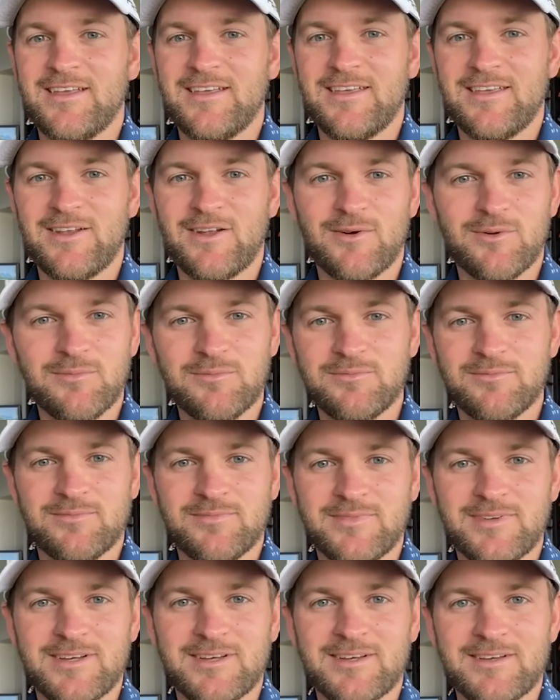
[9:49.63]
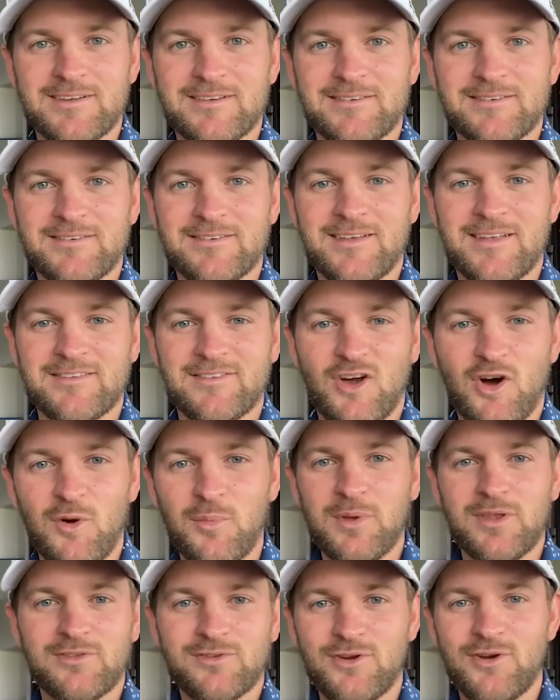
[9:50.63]
you know, uh, it's a
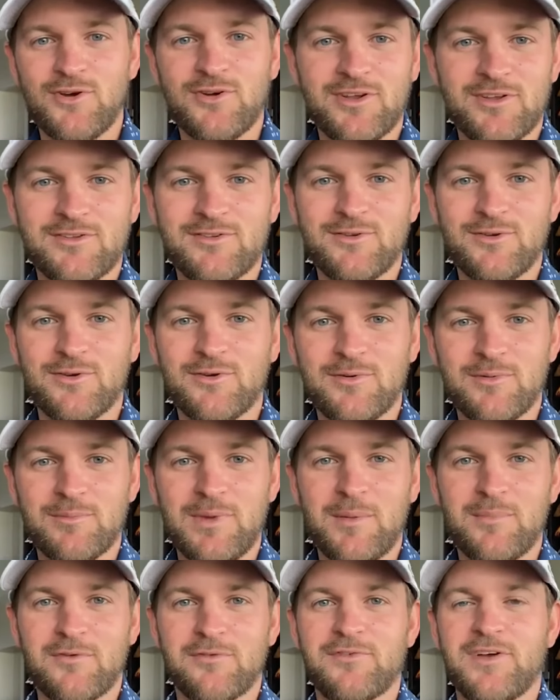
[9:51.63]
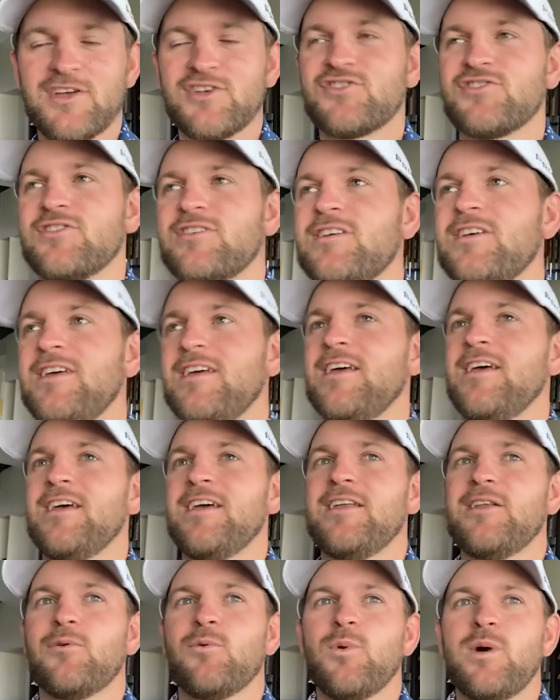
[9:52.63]
hobby turned into my profession
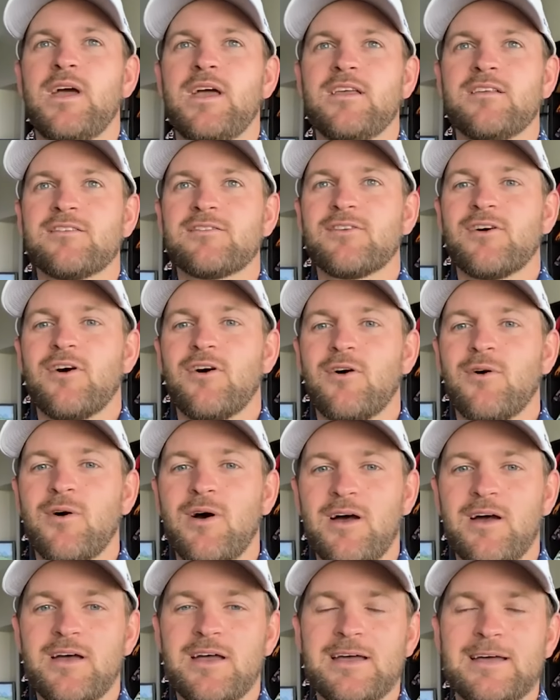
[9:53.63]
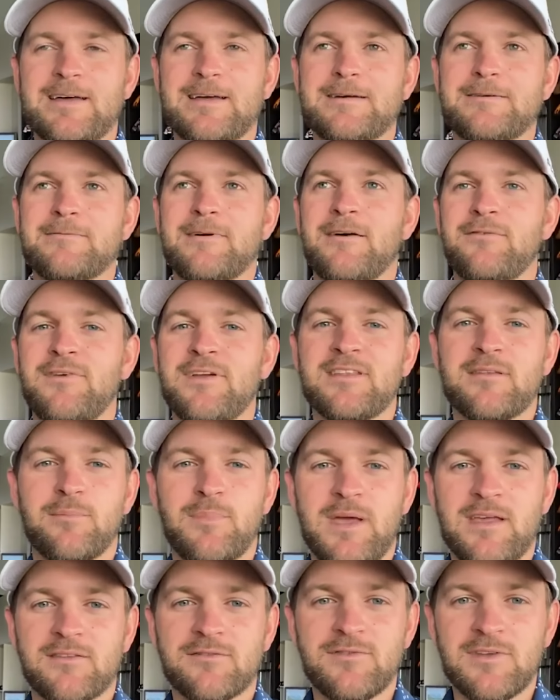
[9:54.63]
in a way. So um, I think the
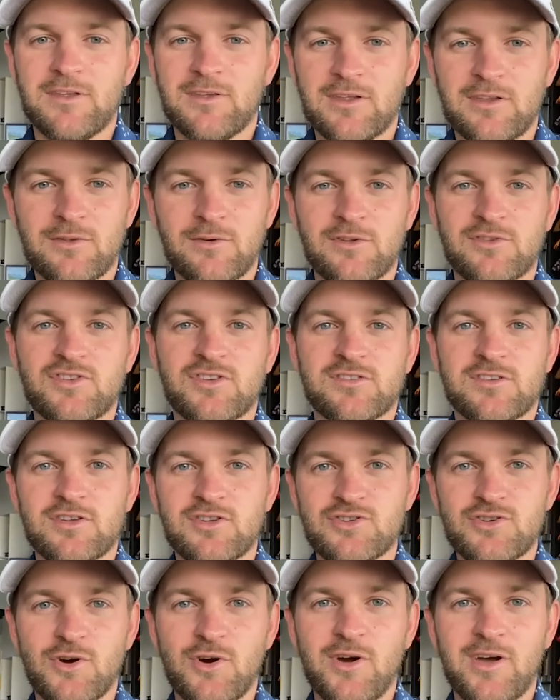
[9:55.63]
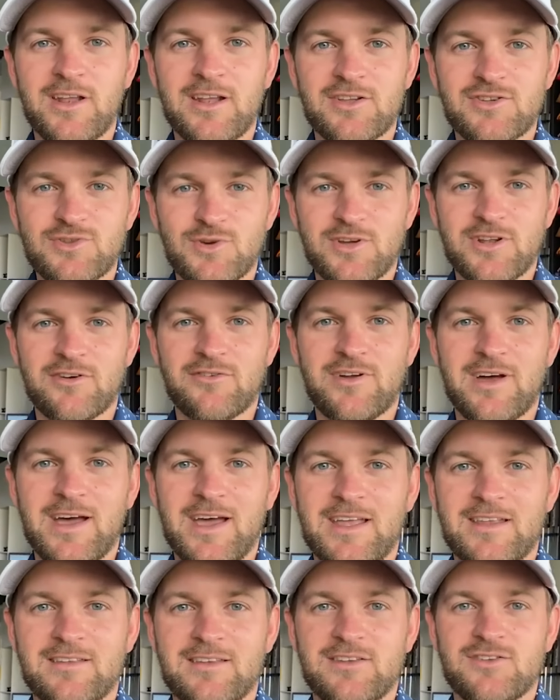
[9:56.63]
best thing you can do is just enjoy it, enjoy the
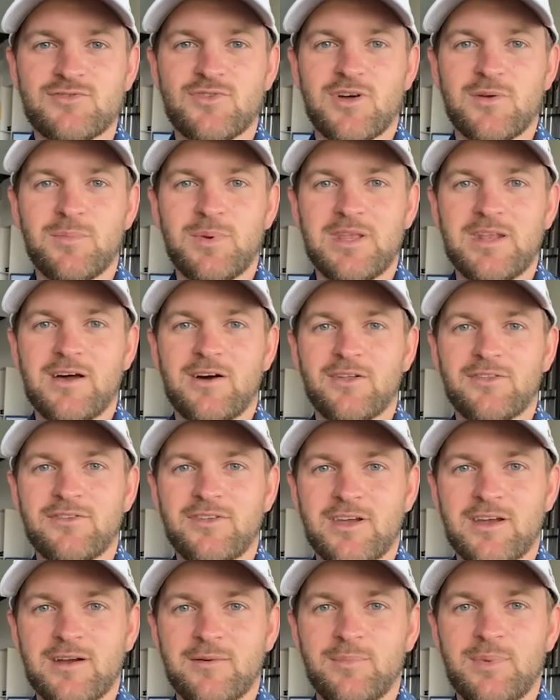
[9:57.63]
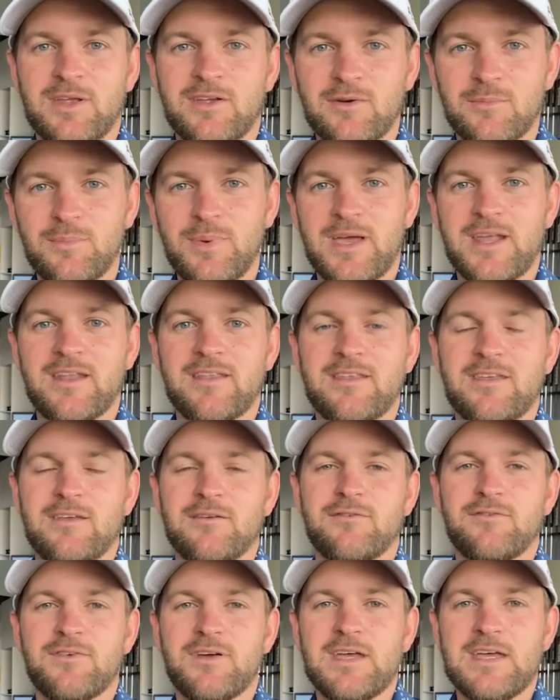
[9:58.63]
ride, enjoy being out there, be
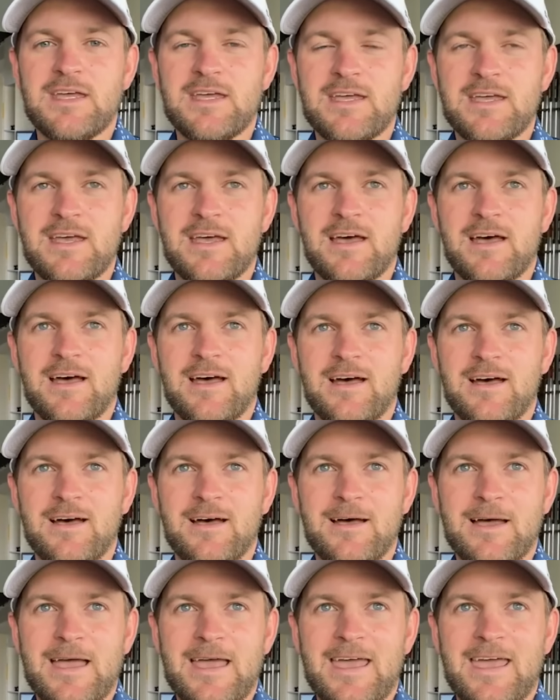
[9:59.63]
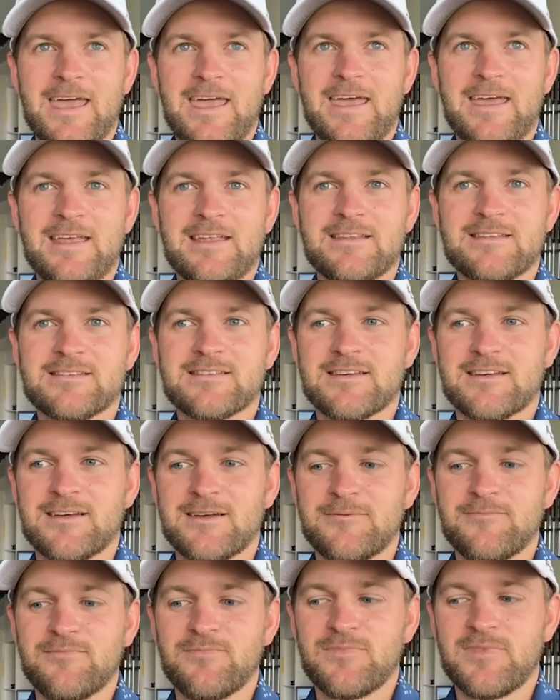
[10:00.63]
competitive. Uh, and
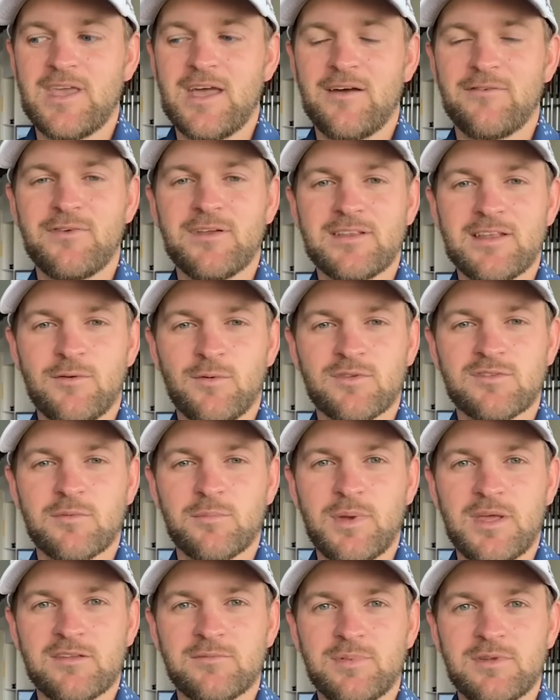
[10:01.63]
um, yeah, I think that was the best